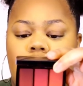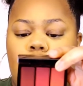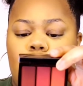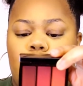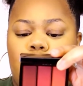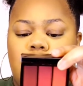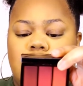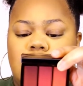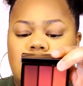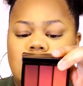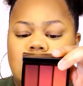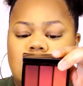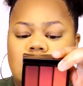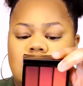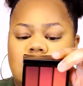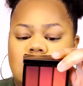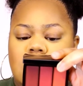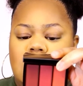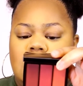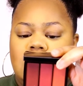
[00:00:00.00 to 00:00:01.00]
which
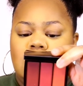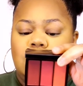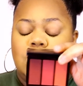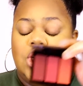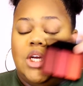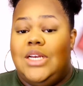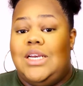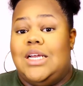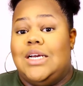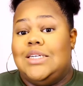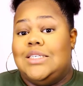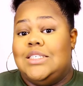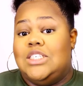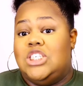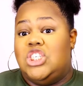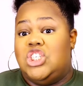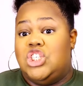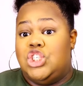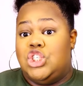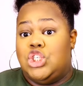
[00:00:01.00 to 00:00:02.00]
is in the shade
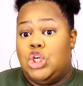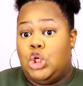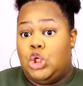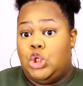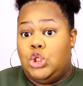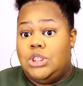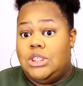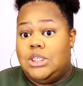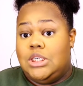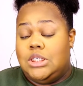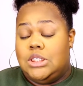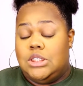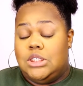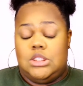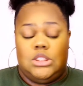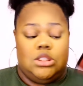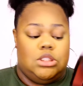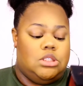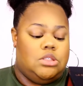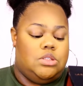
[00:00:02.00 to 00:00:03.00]
Dessert,
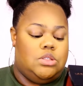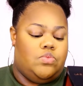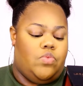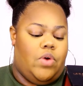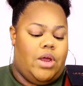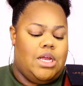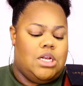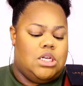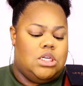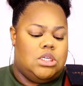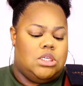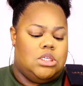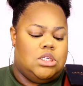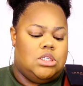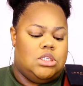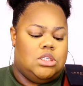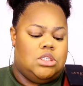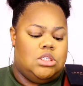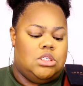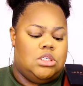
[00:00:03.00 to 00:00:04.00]
right?
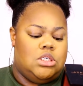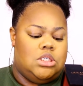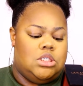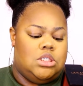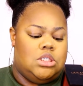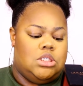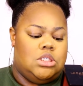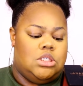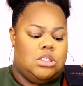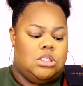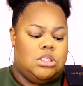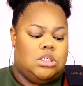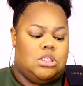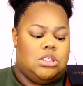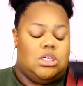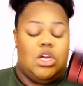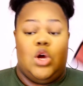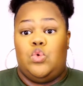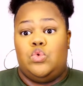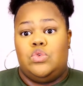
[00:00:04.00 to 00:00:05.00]

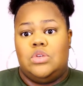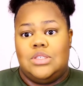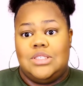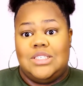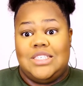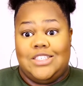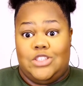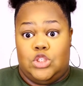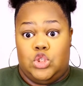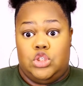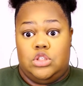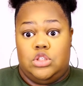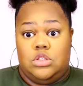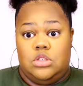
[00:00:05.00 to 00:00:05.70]
No, Desert.